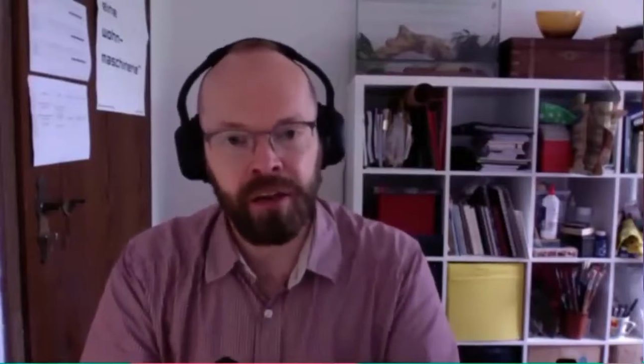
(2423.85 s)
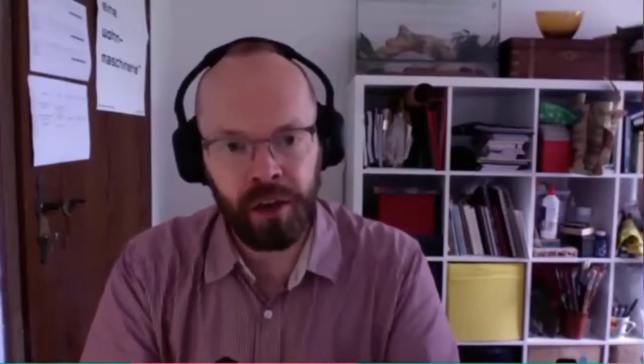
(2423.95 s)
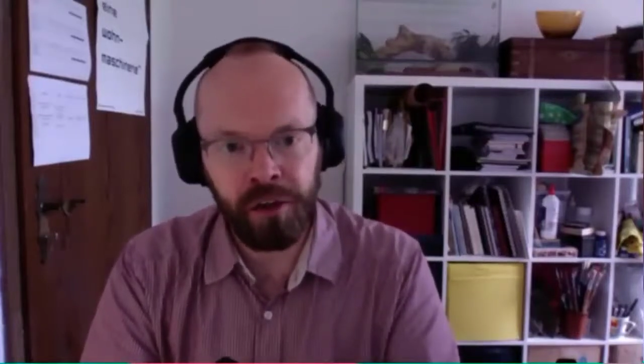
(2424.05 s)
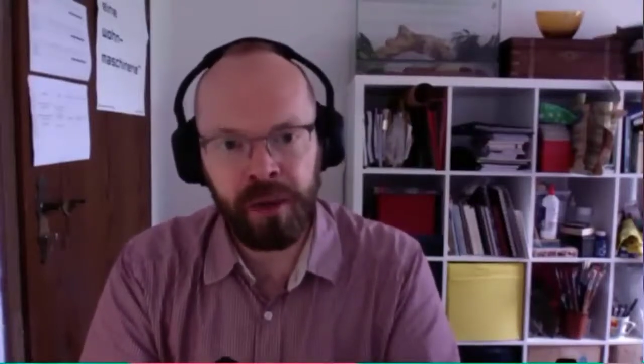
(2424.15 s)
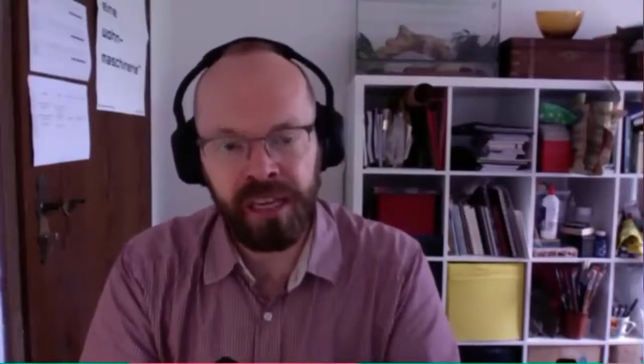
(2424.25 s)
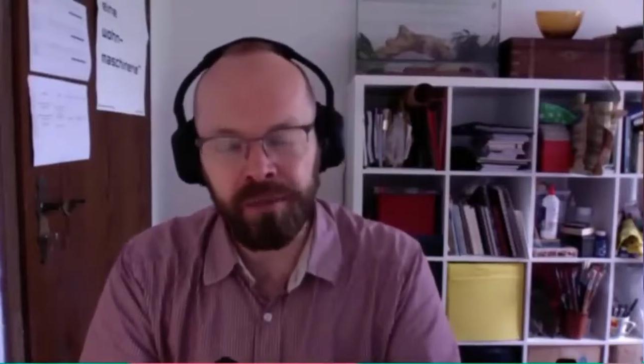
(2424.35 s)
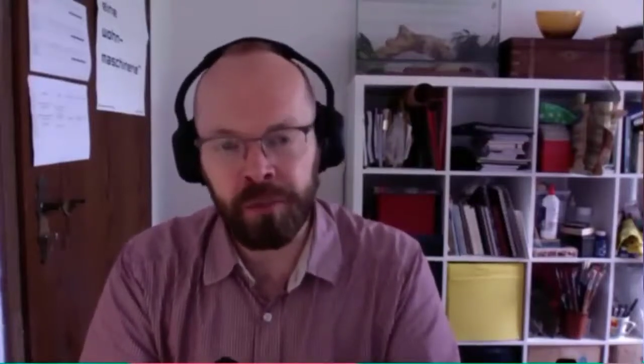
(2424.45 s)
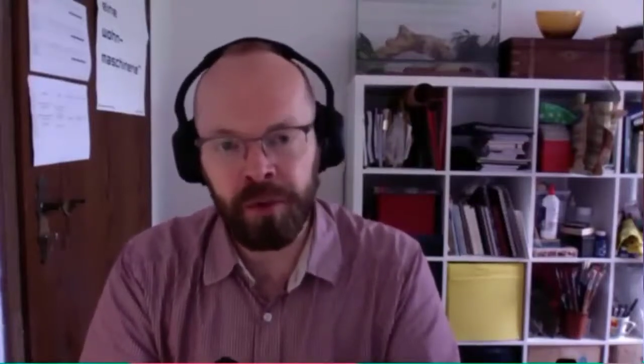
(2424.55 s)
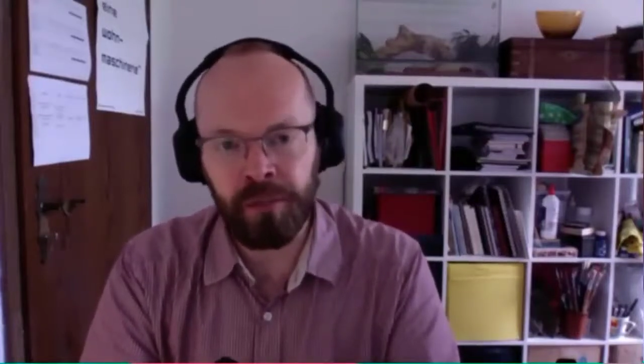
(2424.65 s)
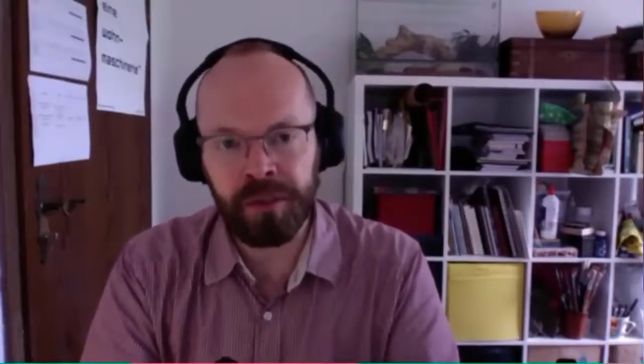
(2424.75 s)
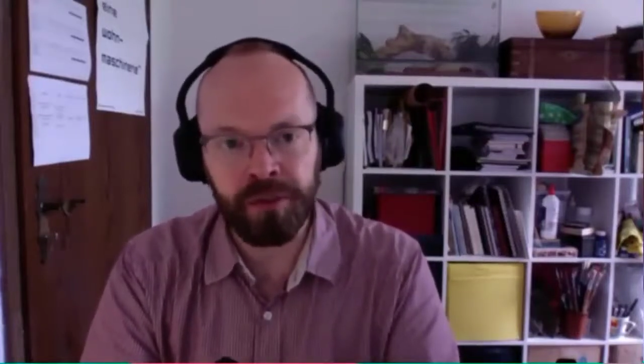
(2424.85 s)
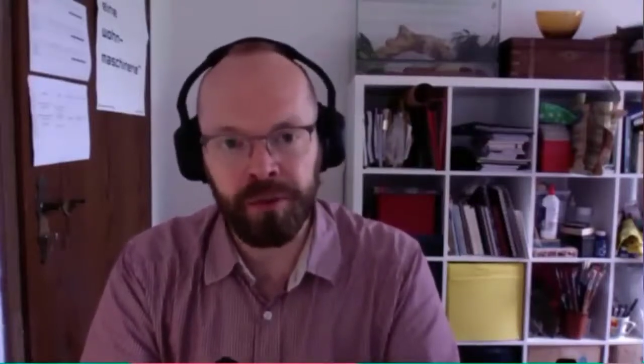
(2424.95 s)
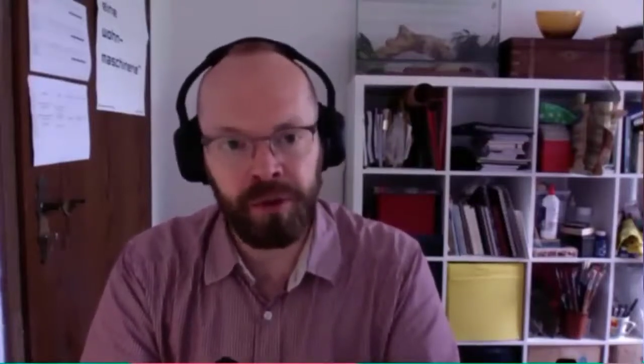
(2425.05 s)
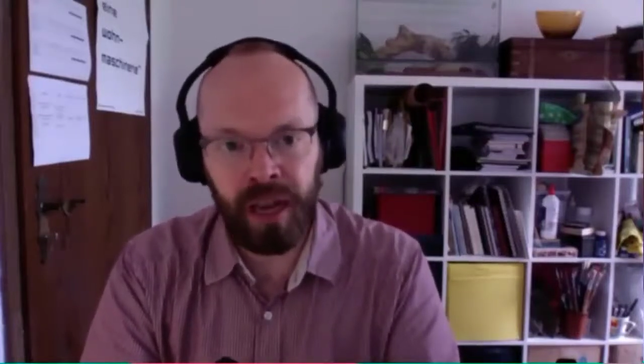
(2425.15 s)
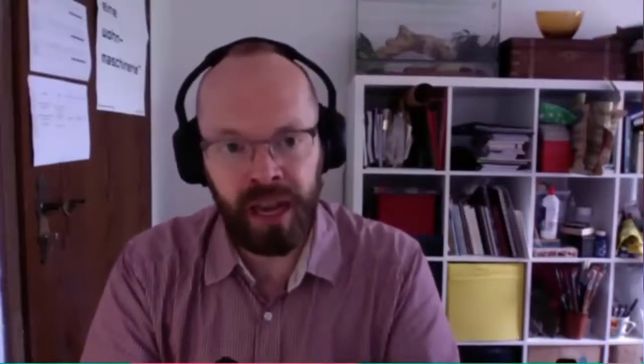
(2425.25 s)
no medieval department
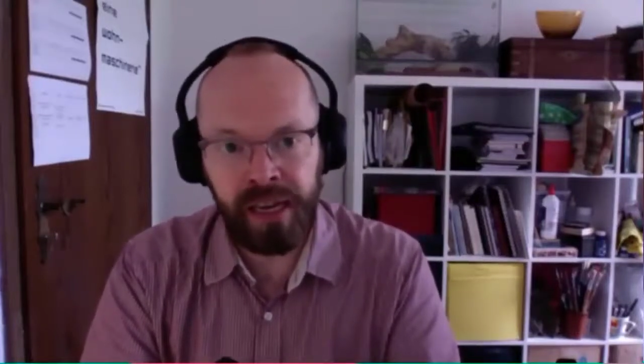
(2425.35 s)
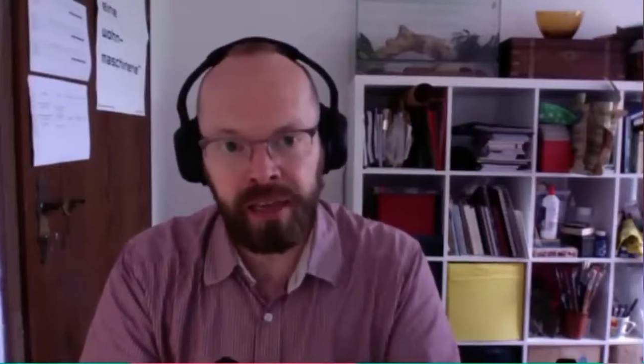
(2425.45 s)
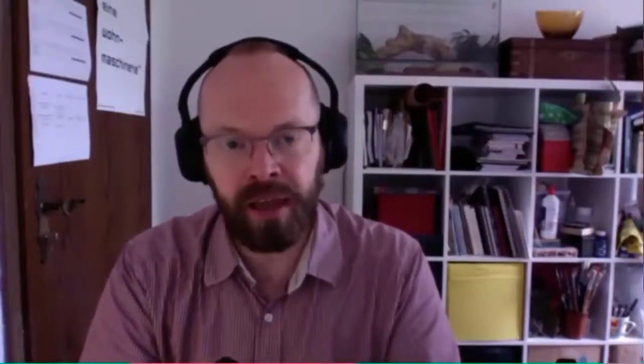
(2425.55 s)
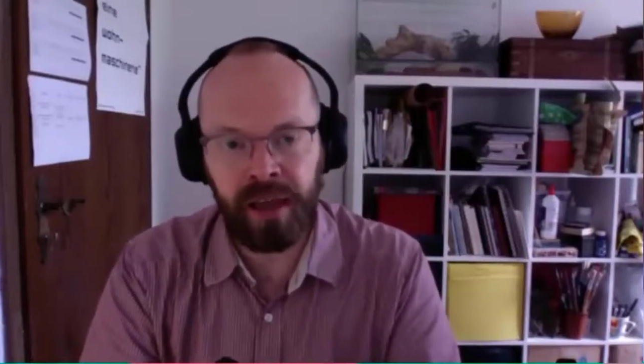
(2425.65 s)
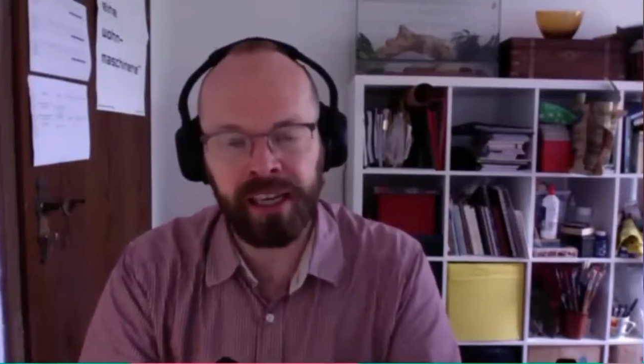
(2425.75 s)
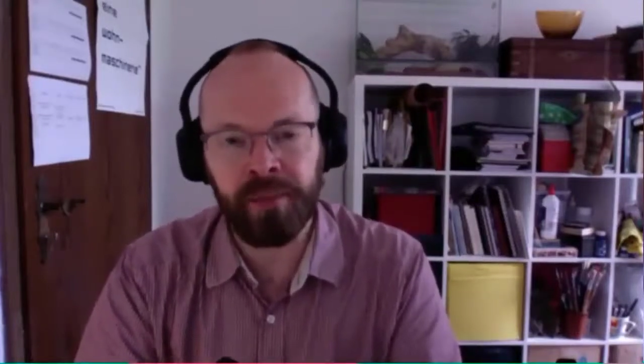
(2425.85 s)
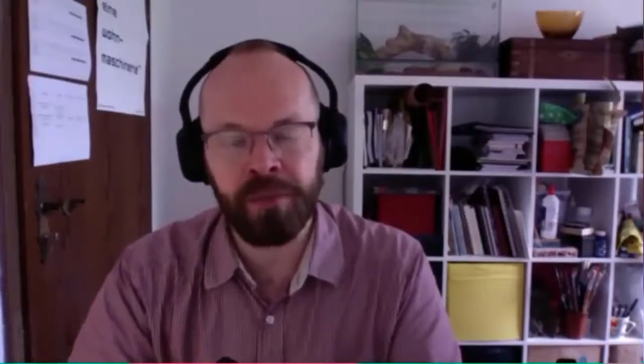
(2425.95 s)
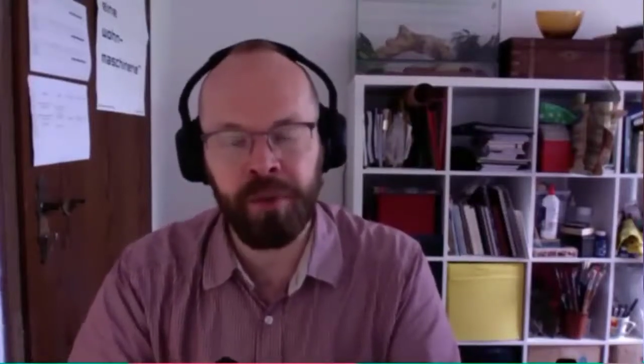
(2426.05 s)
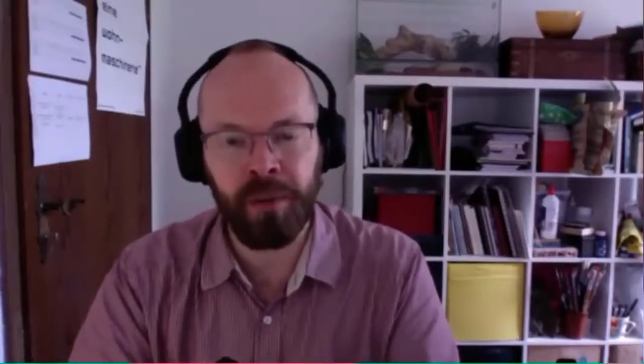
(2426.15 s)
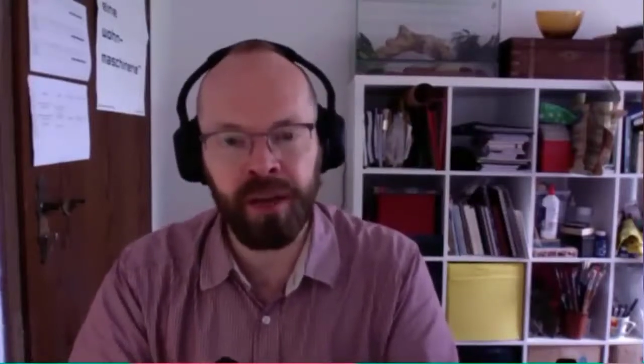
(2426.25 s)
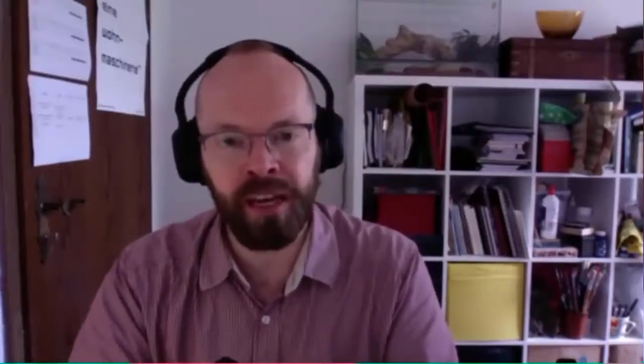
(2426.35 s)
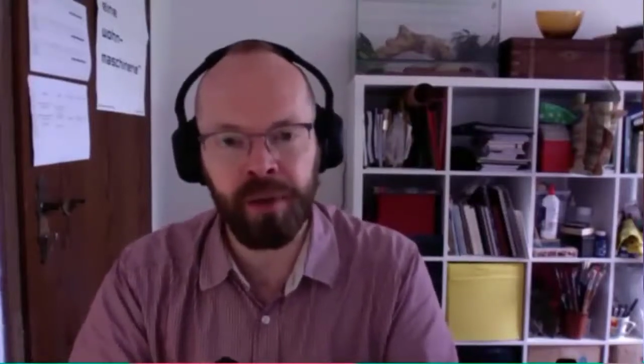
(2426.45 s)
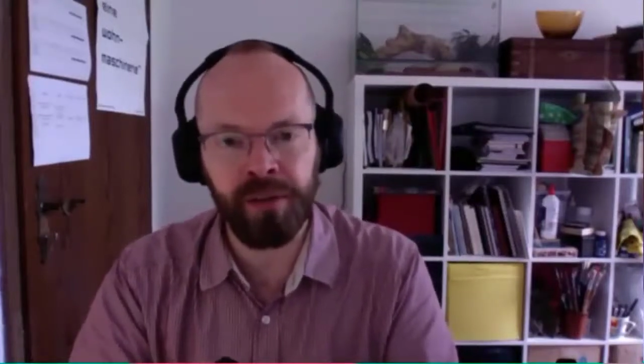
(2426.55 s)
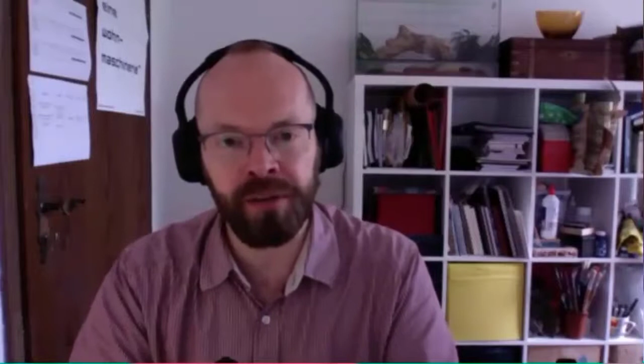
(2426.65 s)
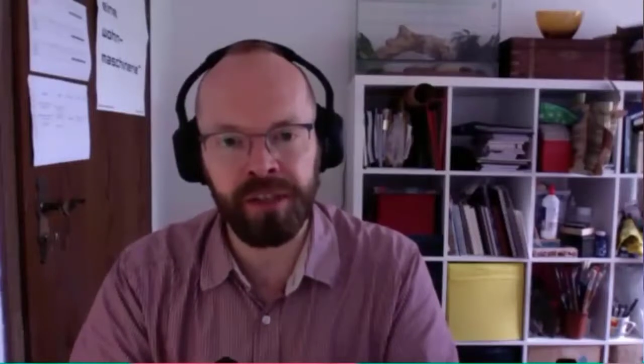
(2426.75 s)
or any academic department
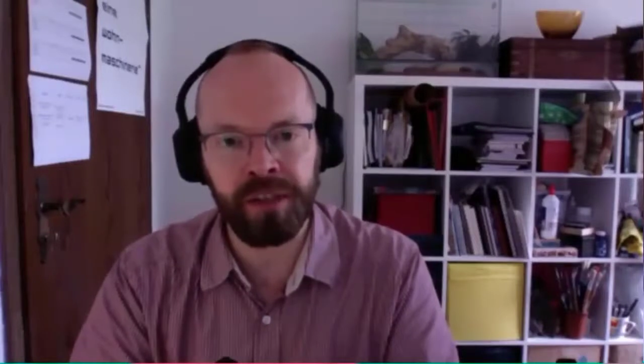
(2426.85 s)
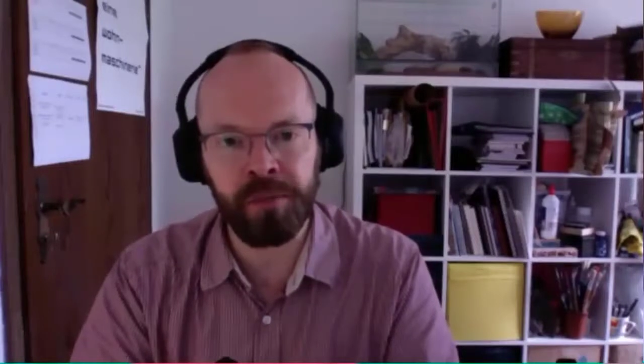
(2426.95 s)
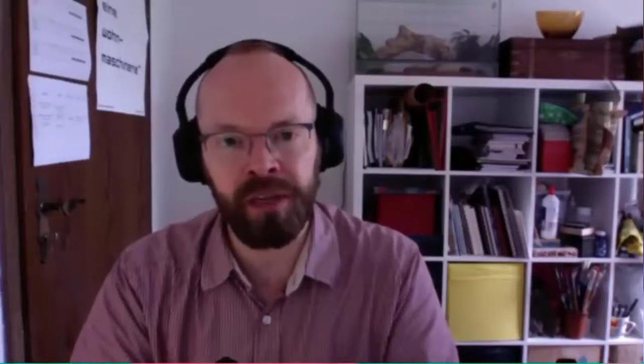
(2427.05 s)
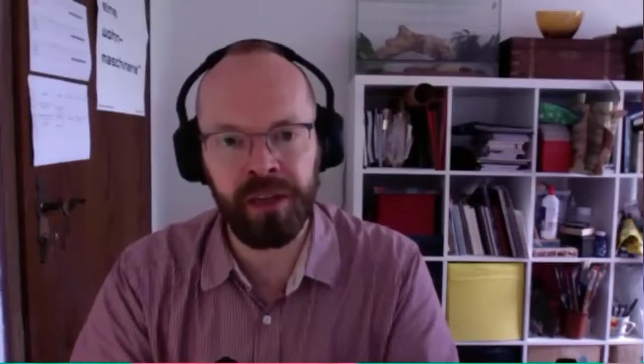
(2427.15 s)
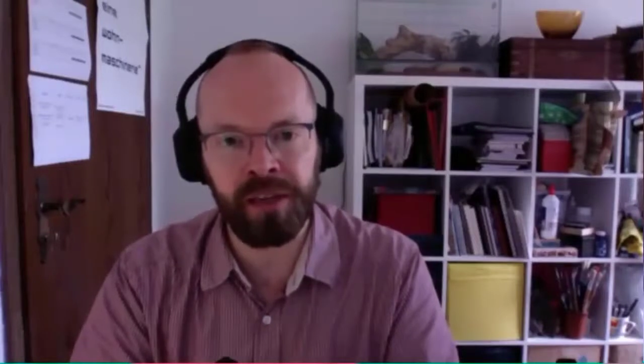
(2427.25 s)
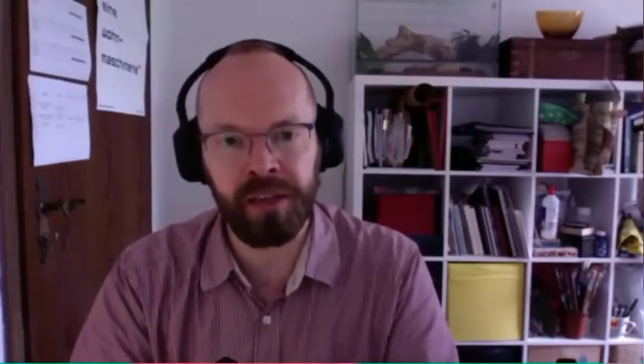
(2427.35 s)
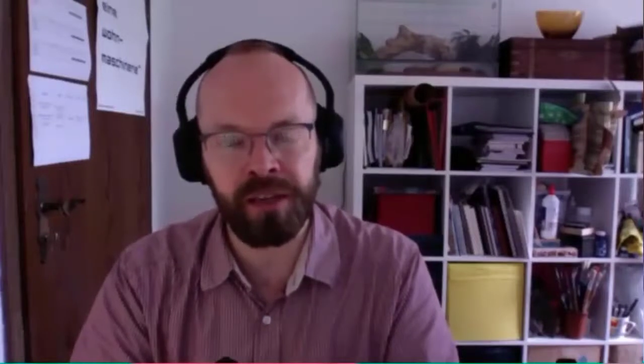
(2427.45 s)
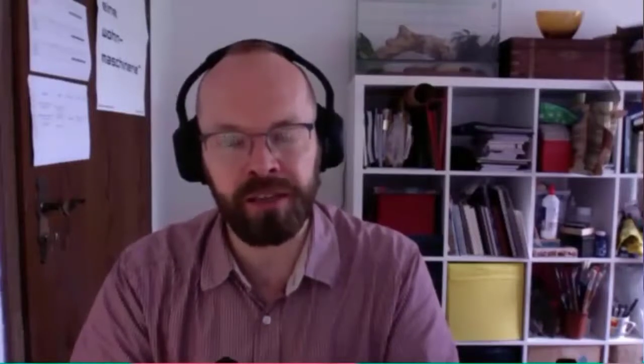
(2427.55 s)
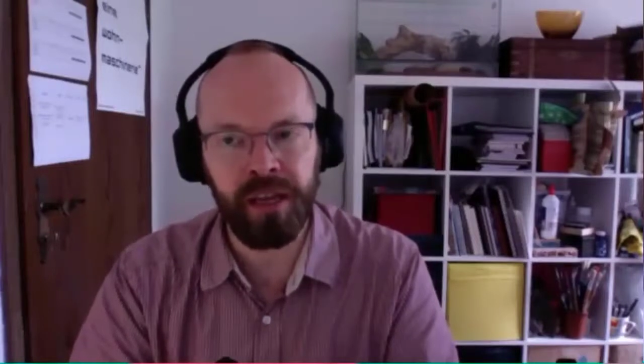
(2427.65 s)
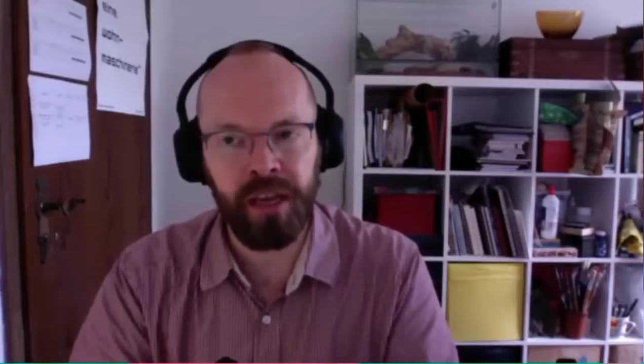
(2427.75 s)
anywhere is going to be like that.